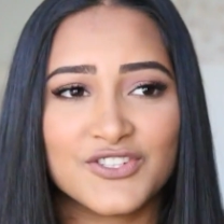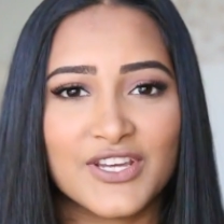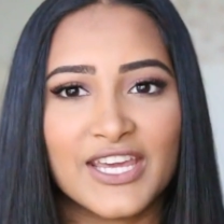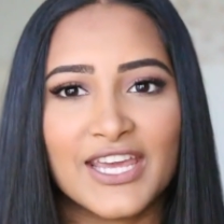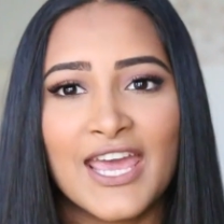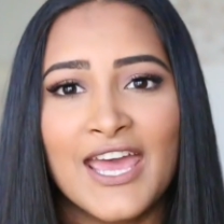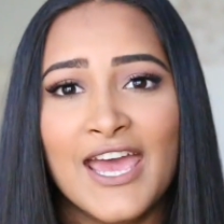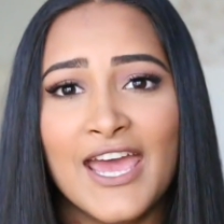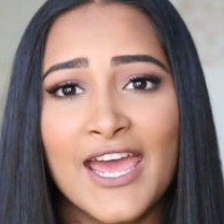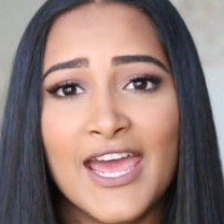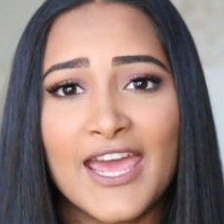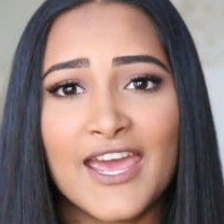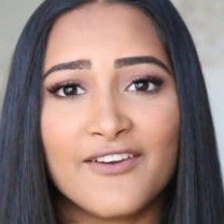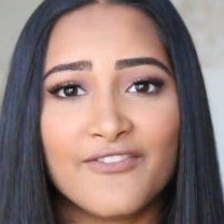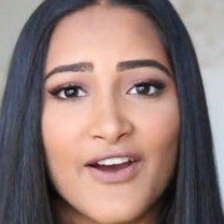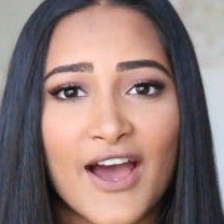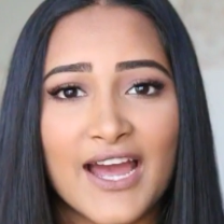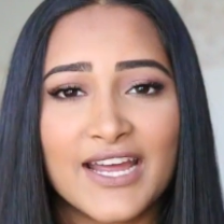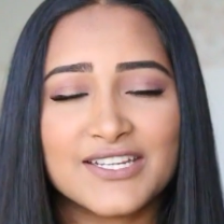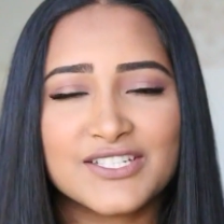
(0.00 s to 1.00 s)
Like
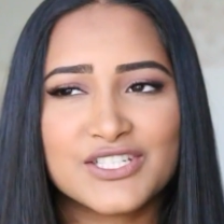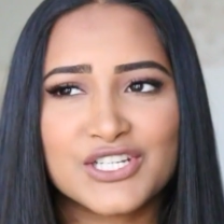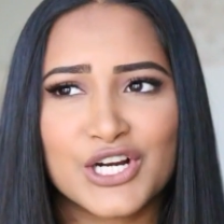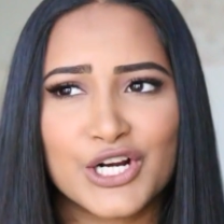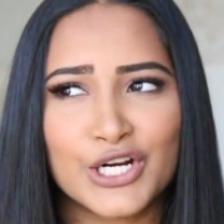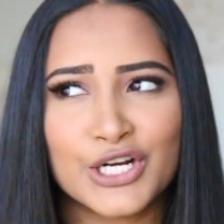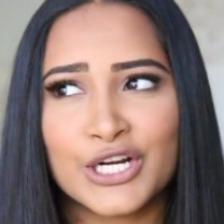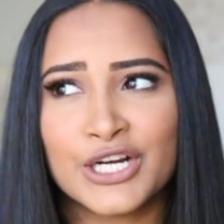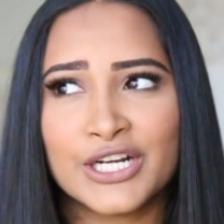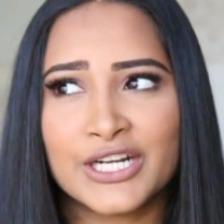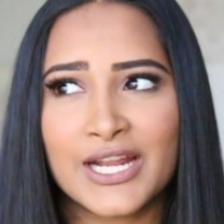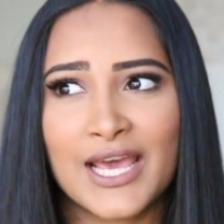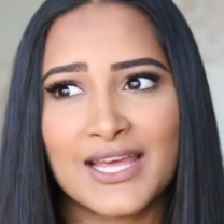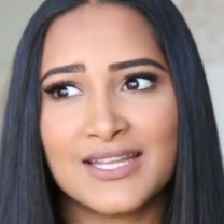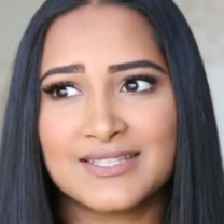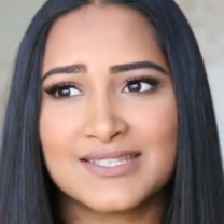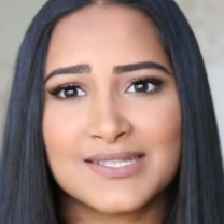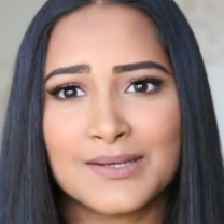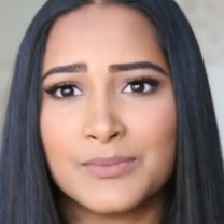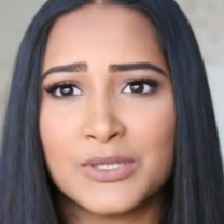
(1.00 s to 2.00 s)
if I turn
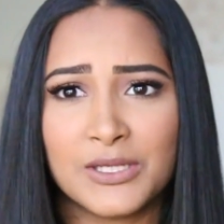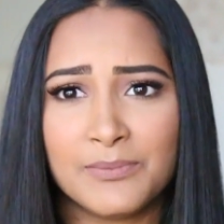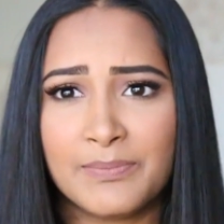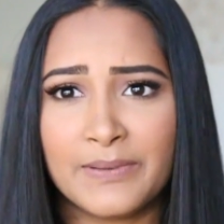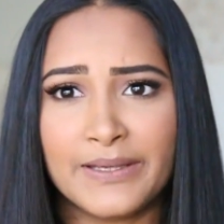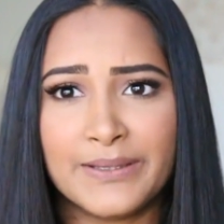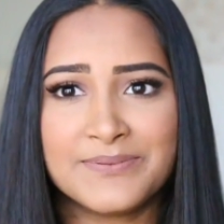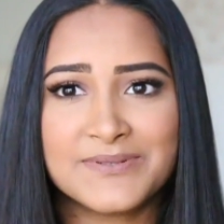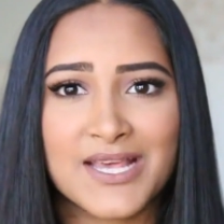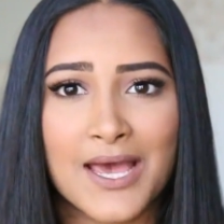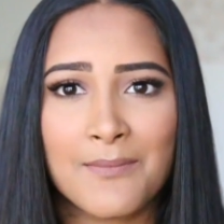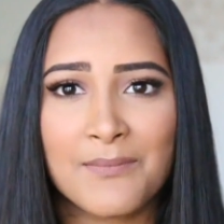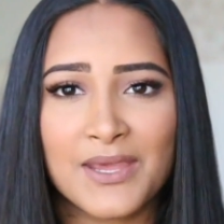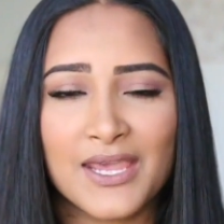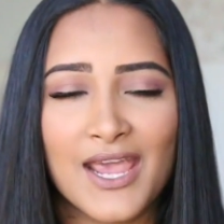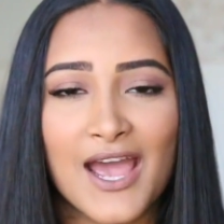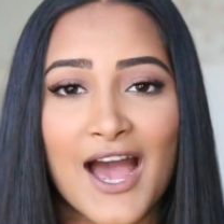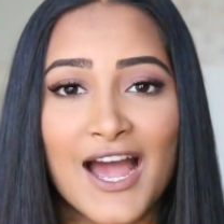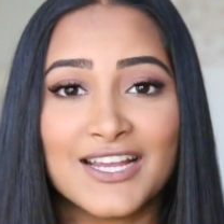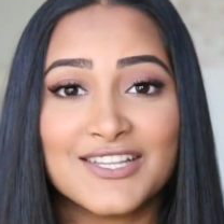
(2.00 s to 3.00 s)
and somebody beeps at
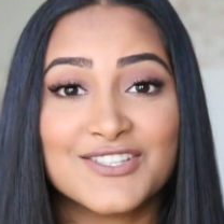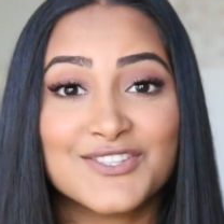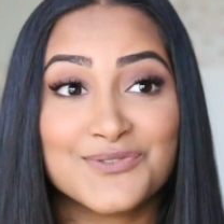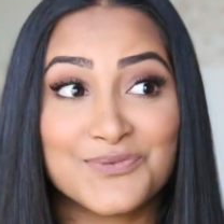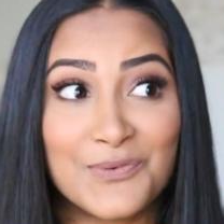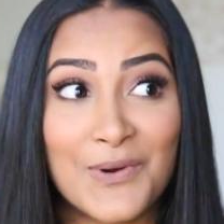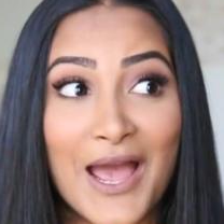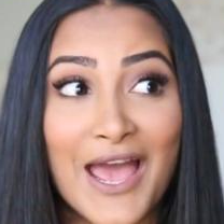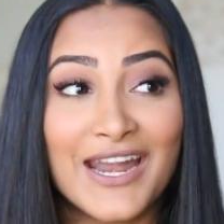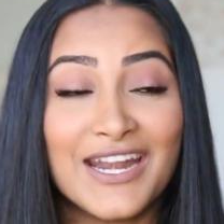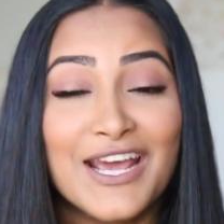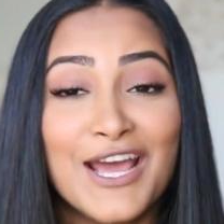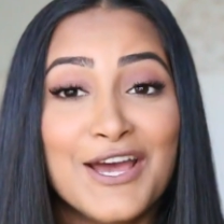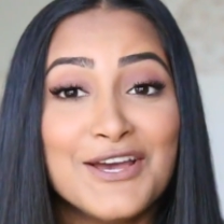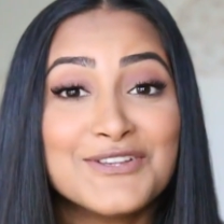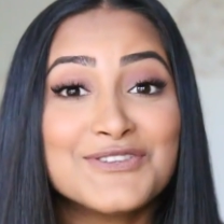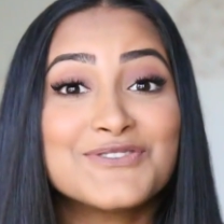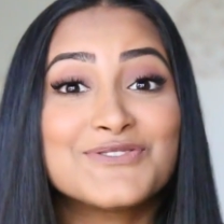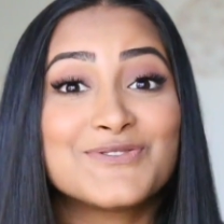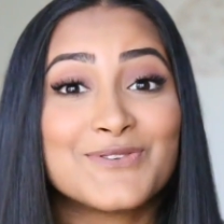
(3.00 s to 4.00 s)
me, I sweat
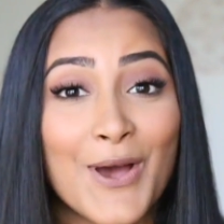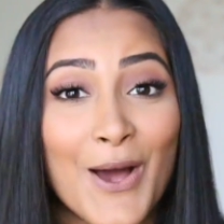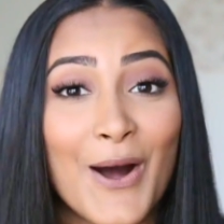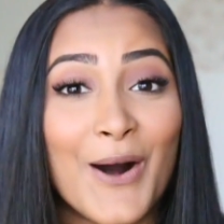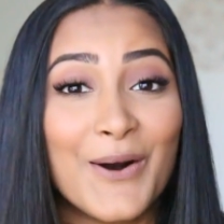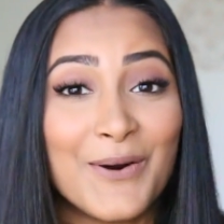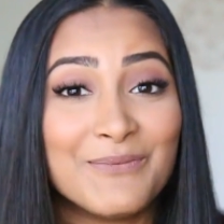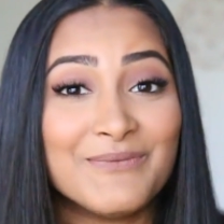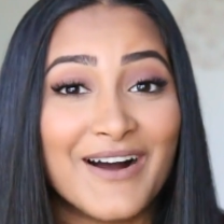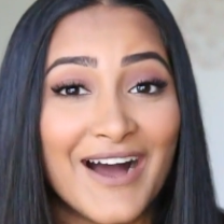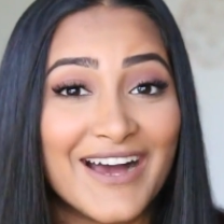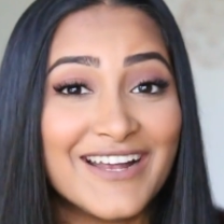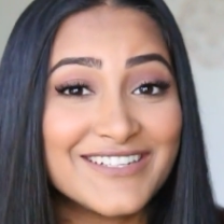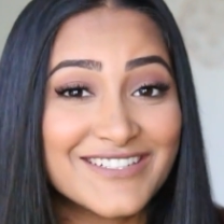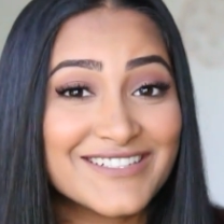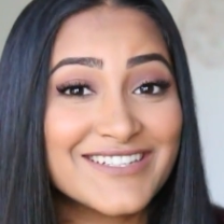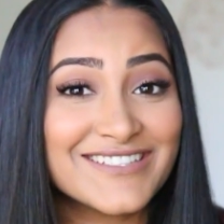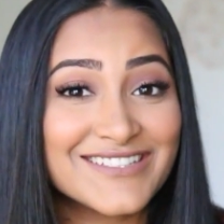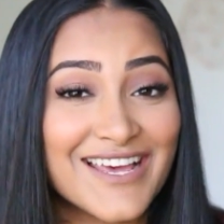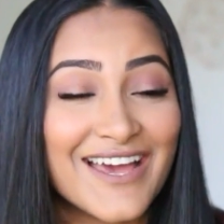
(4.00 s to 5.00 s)
so
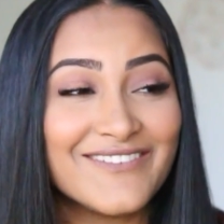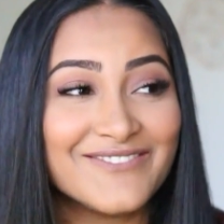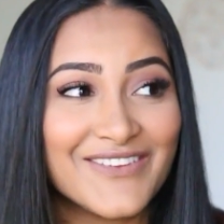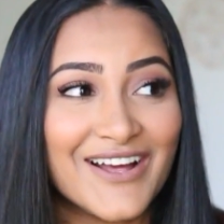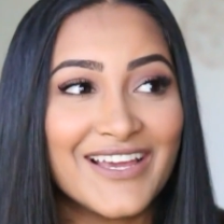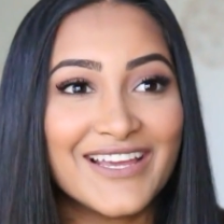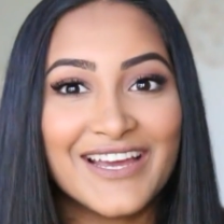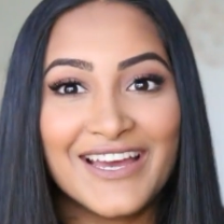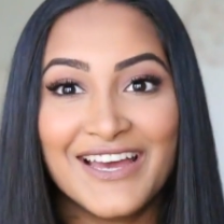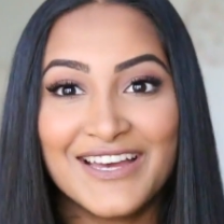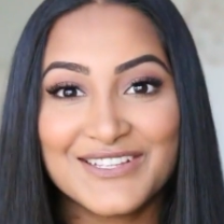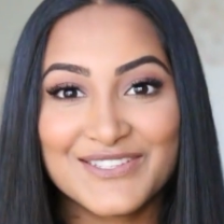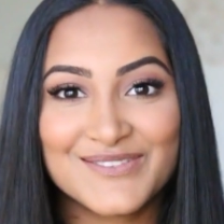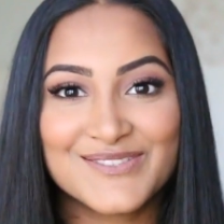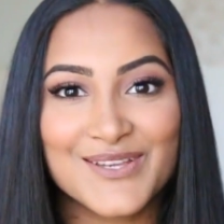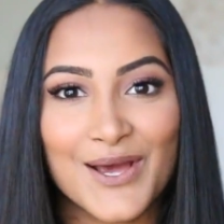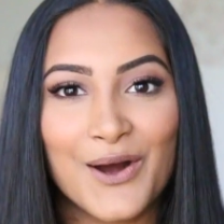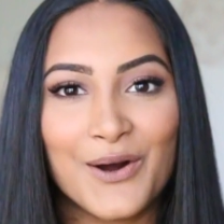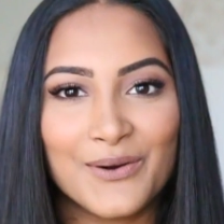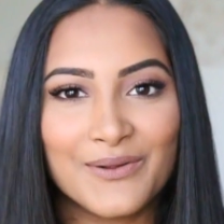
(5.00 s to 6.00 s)
much because I'm like
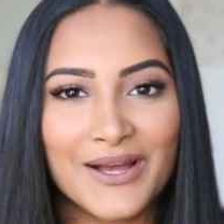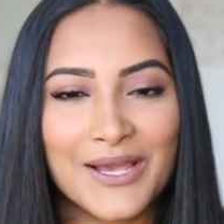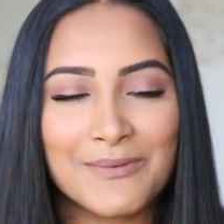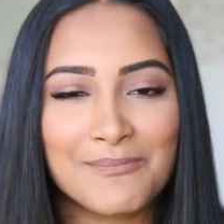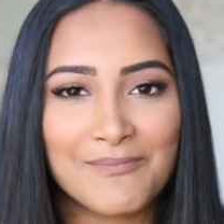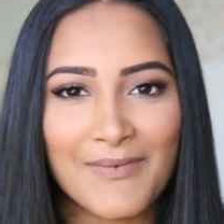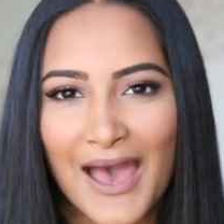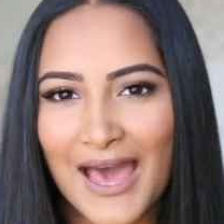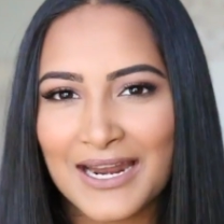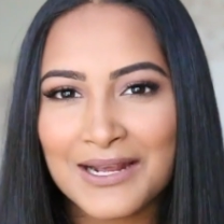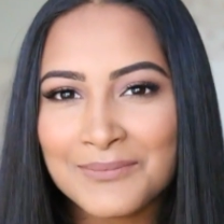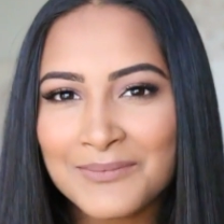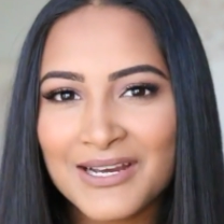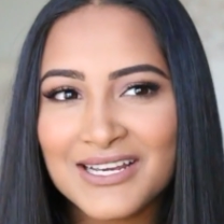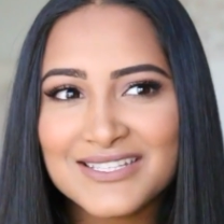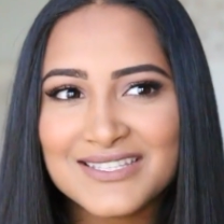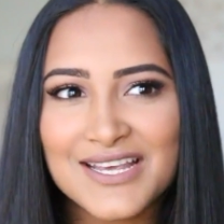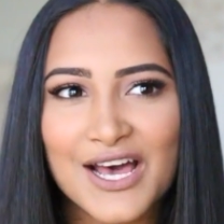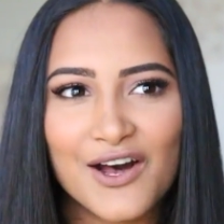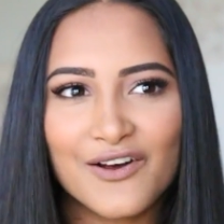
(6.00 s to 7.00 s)
so like mad at
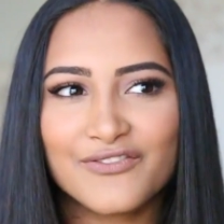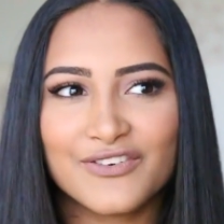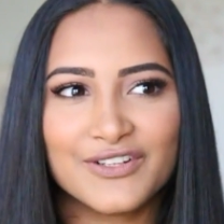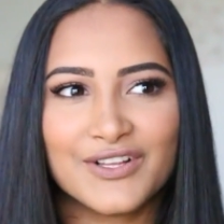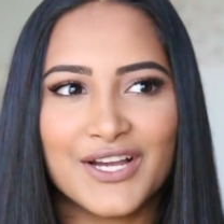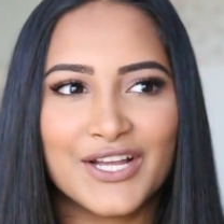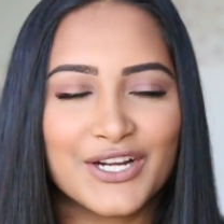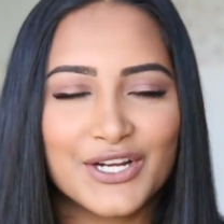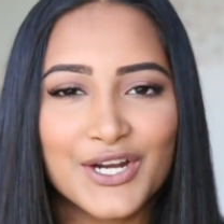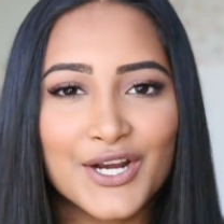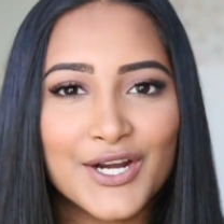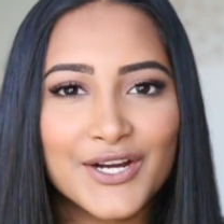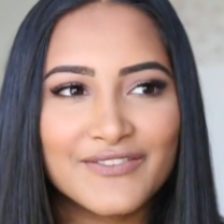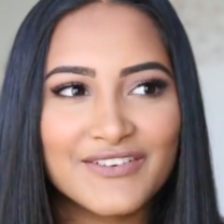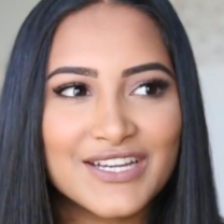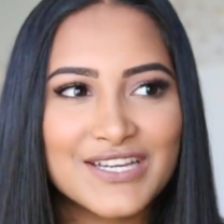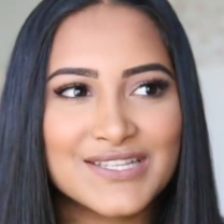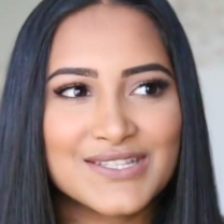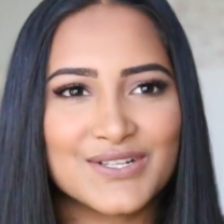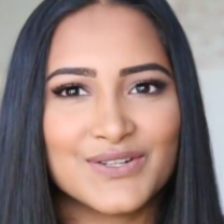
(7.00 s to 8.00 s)
myself or like
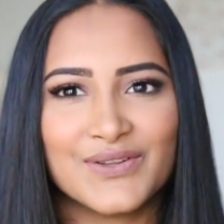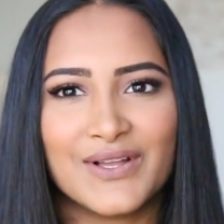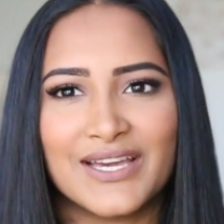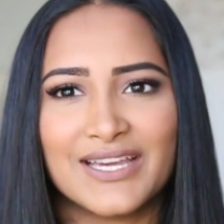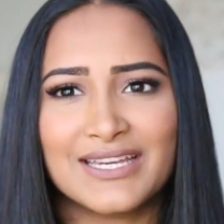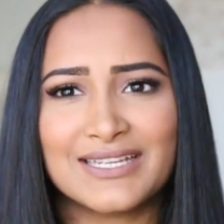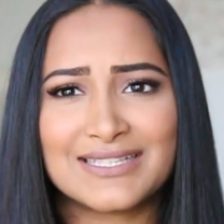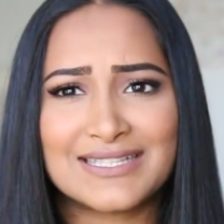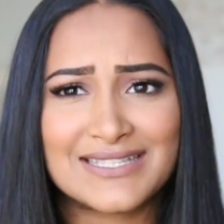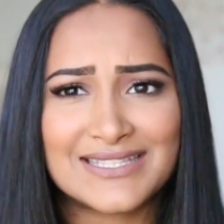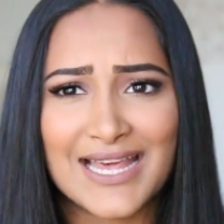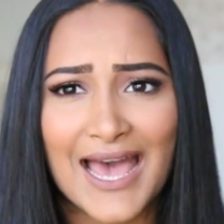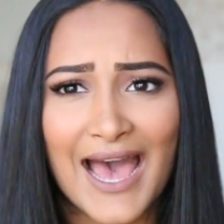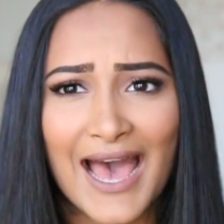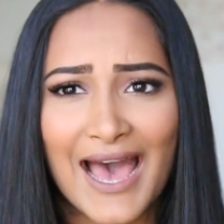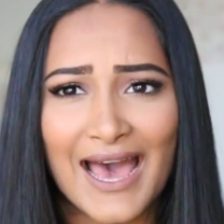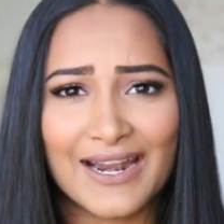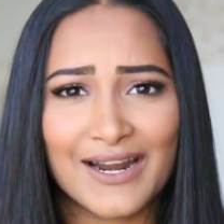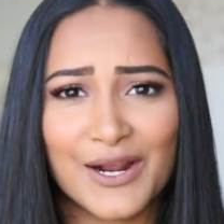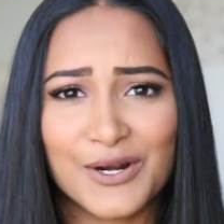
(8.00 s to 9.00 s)
nervous or like sad.